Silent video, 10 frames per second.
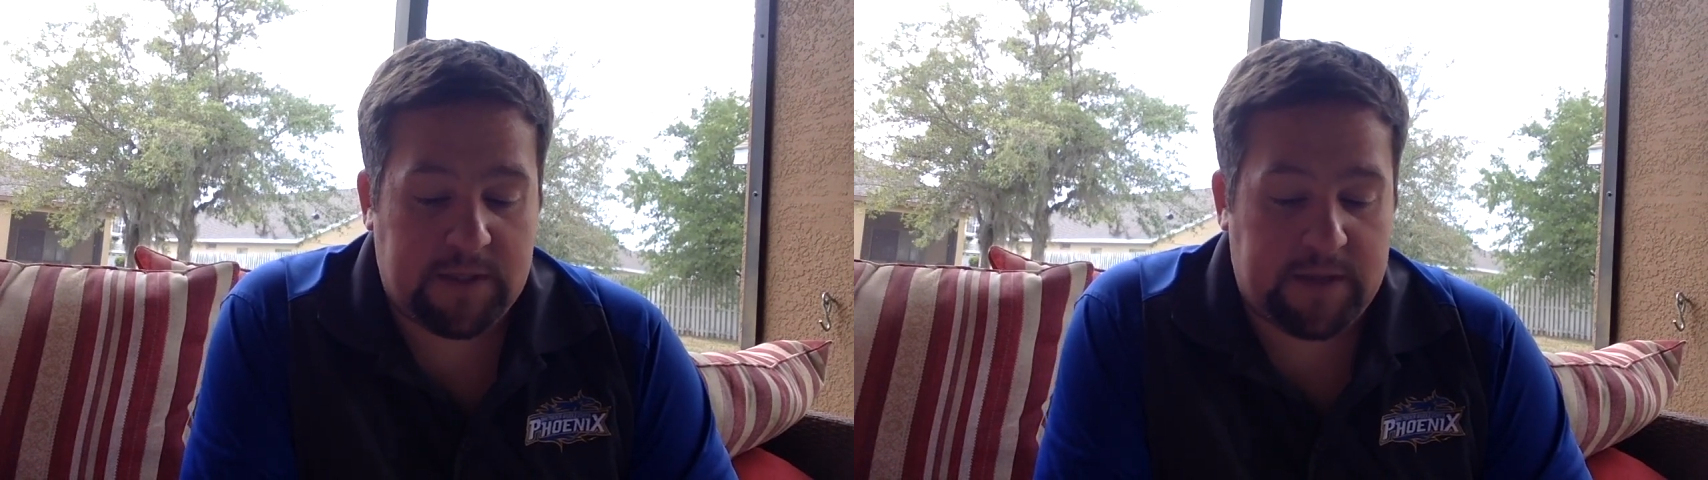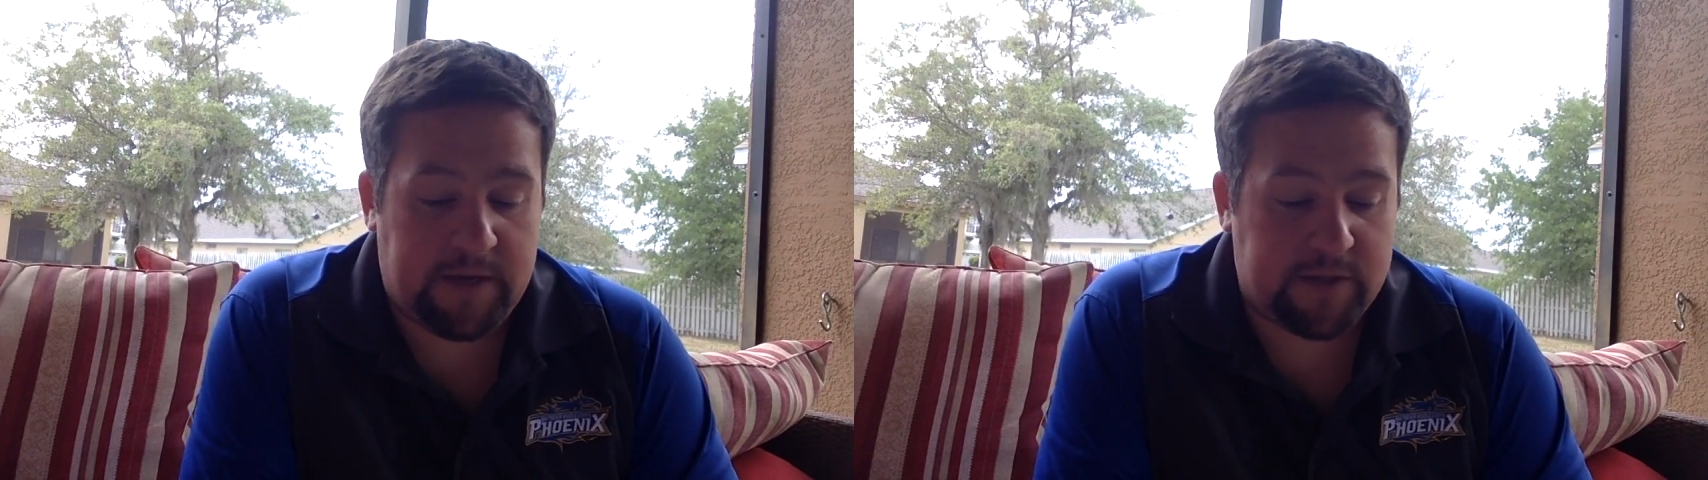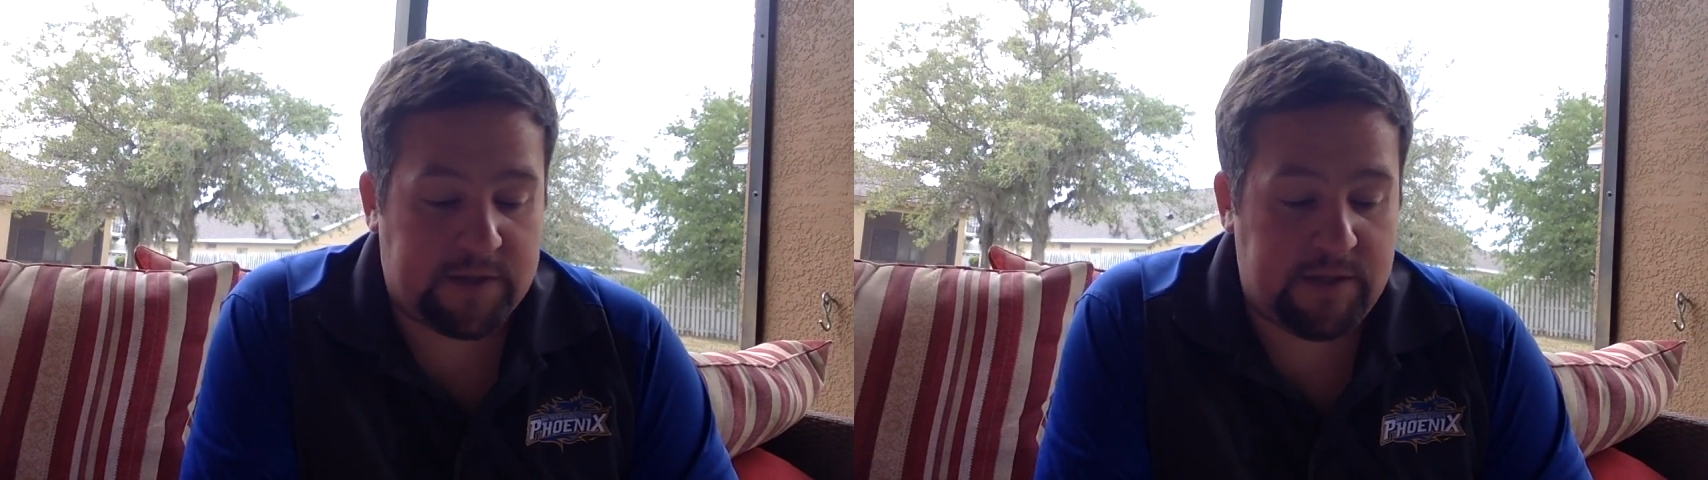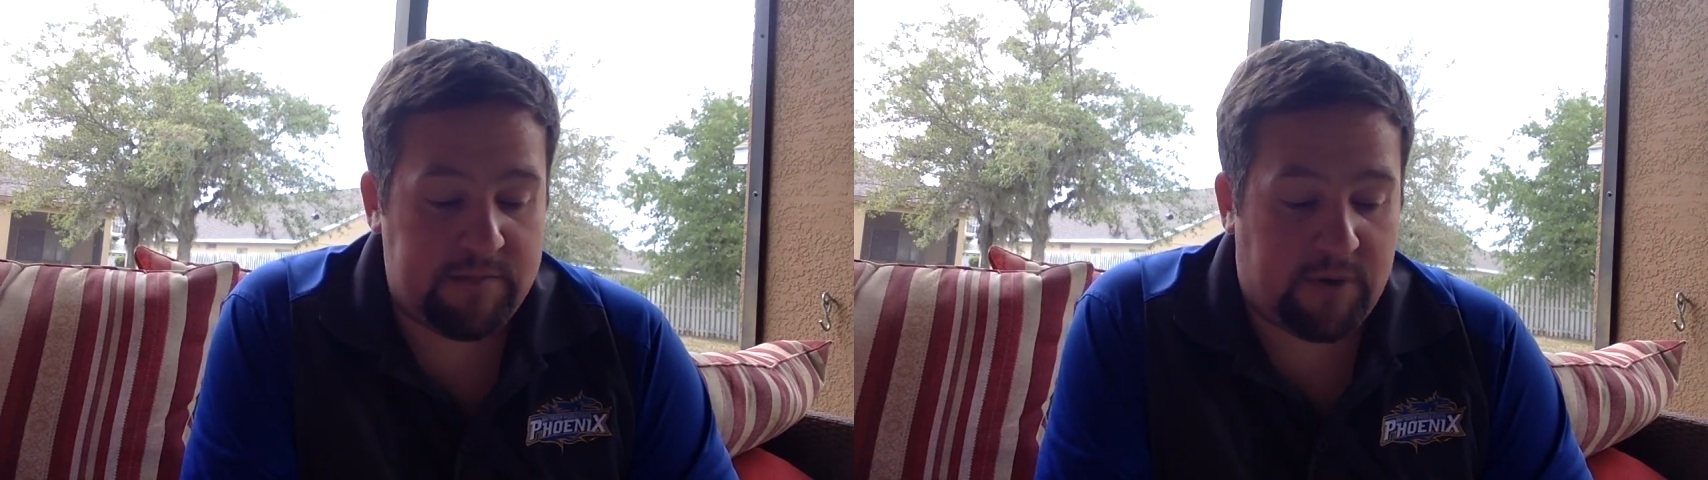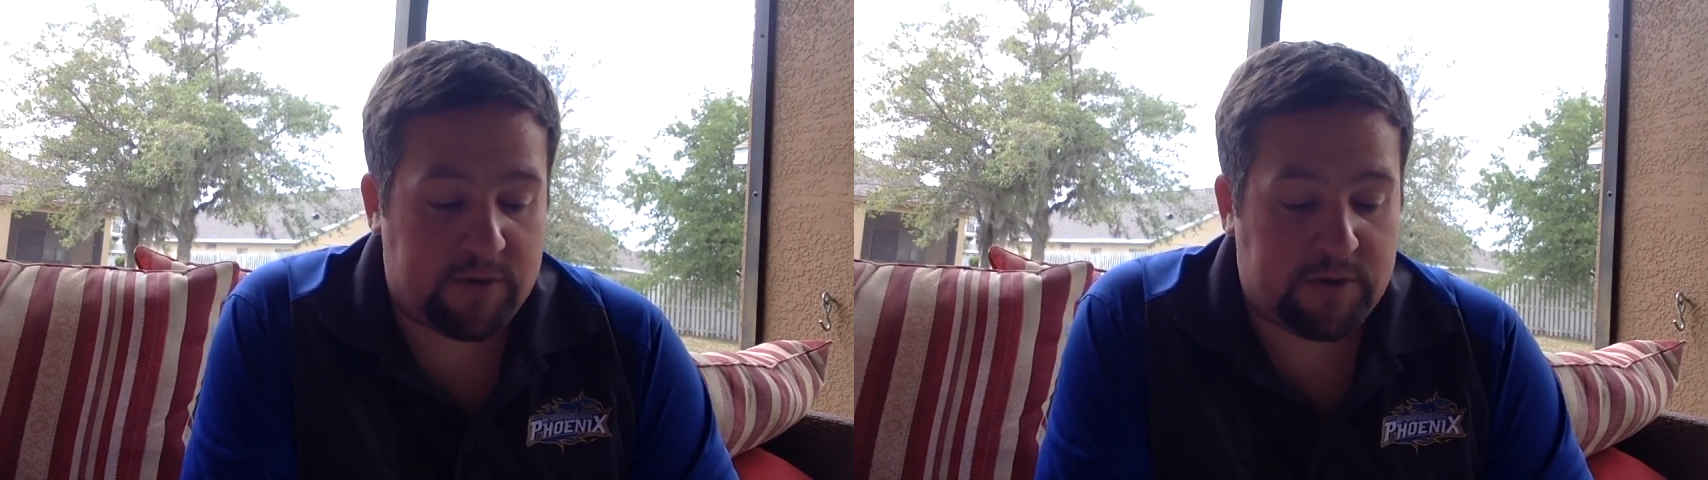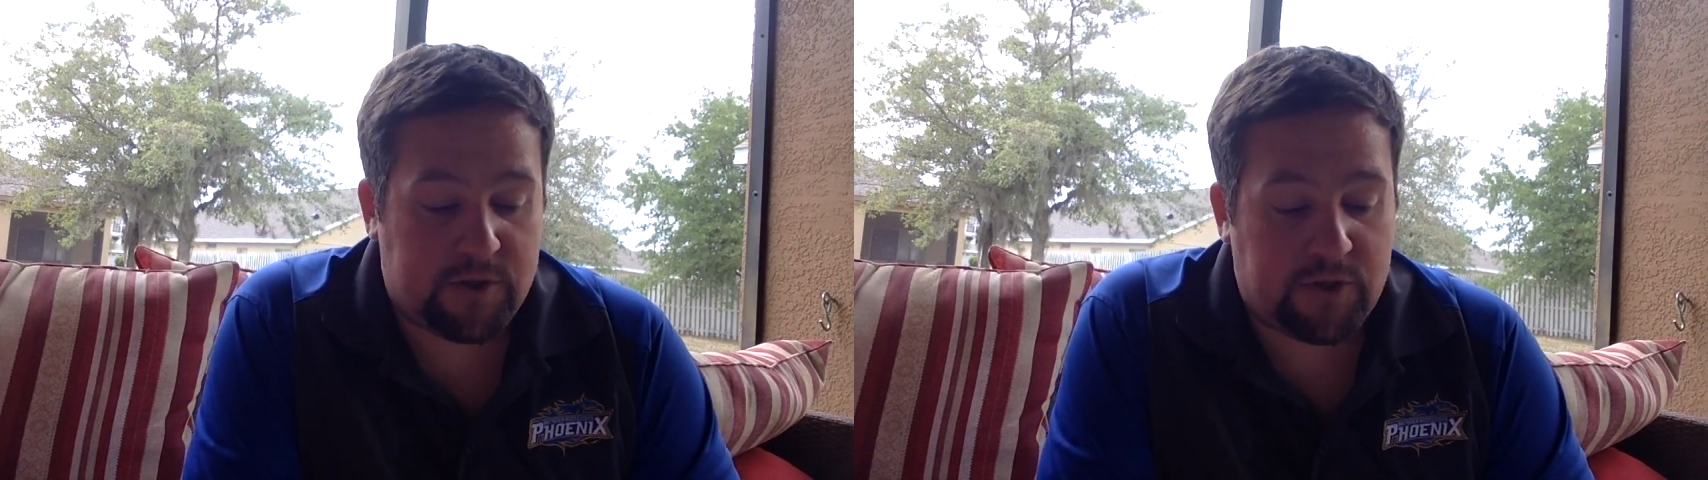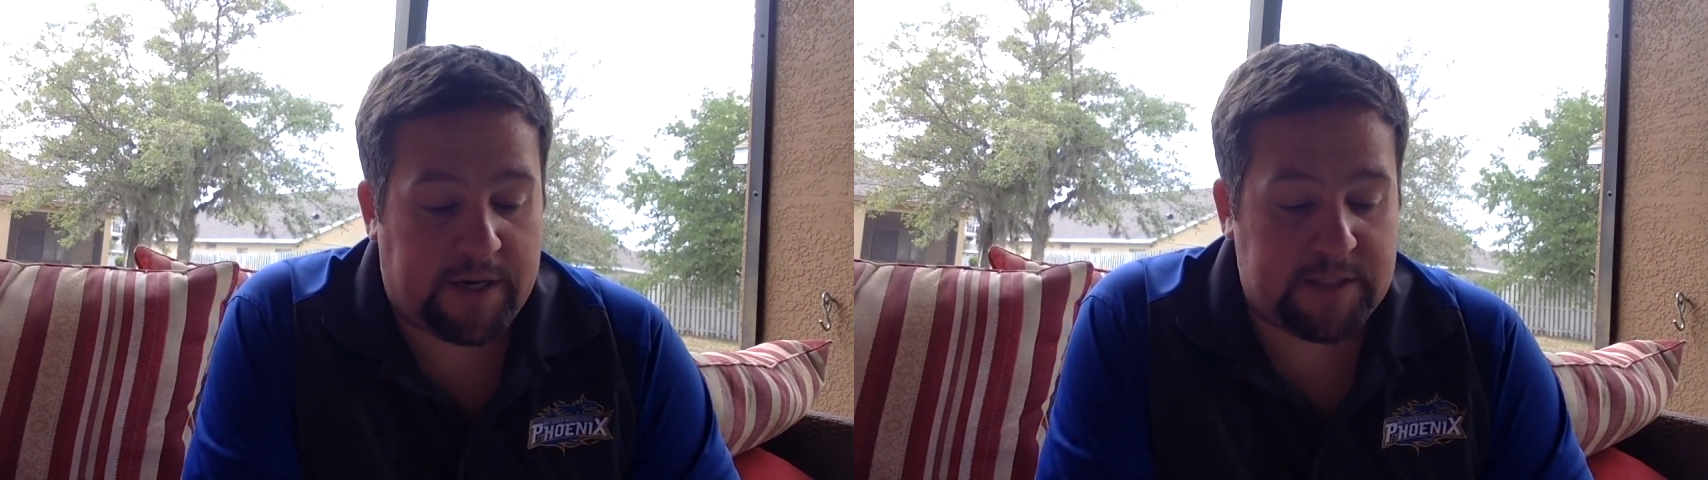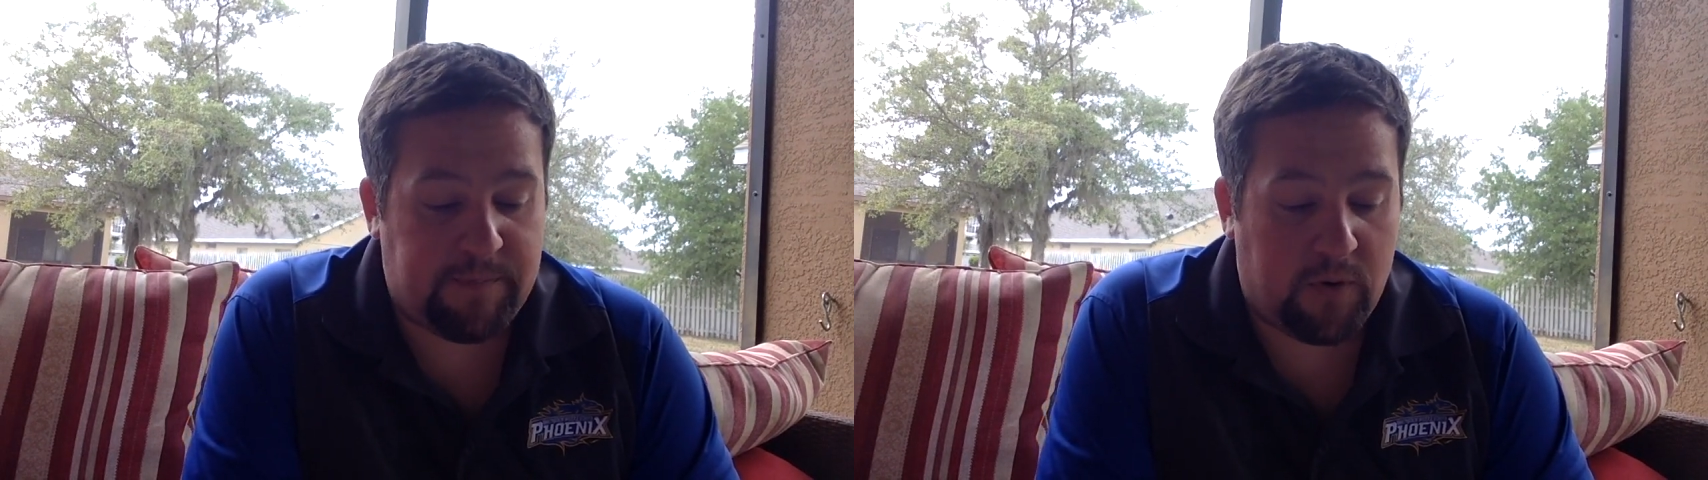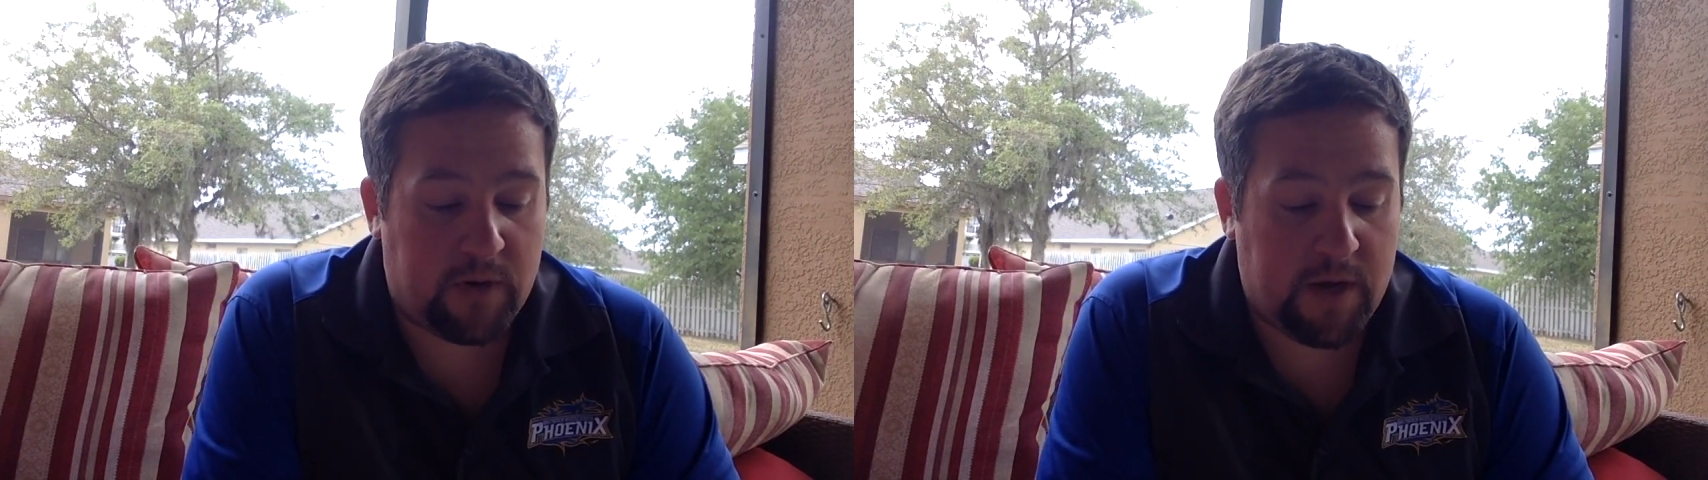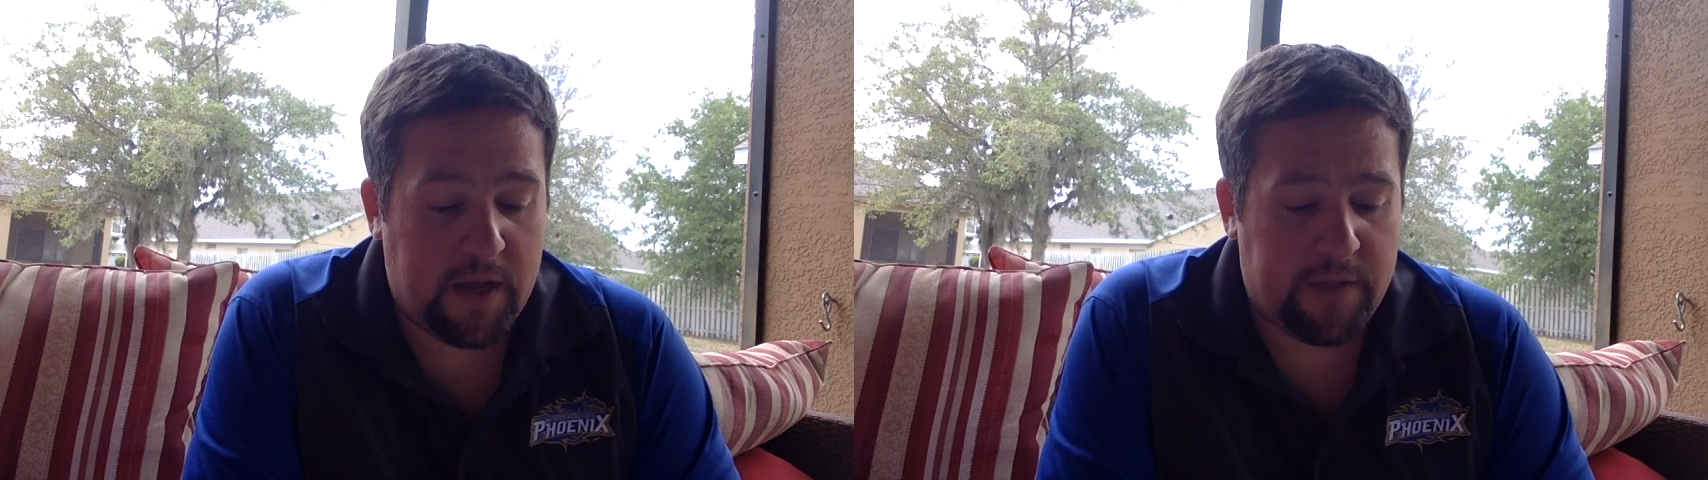and later steamboats to transport